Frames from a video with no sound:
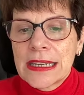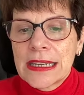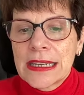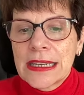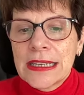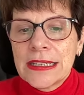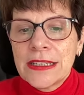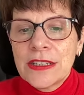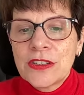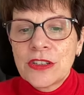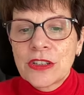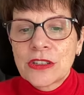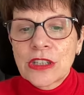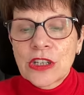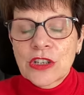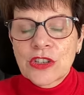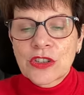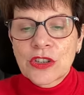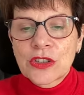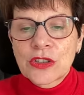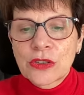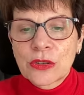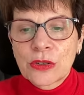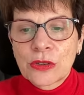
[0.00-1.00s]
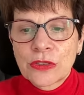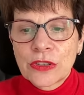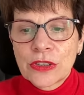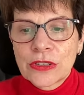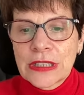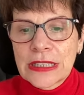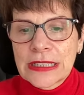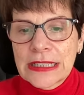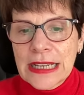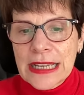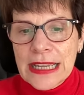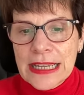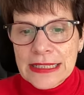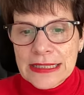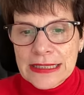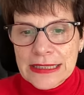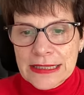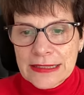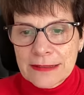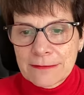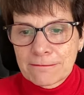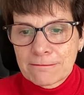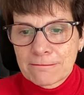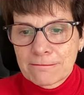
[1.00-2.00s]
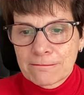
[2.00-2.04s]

Any suggestion other than hats?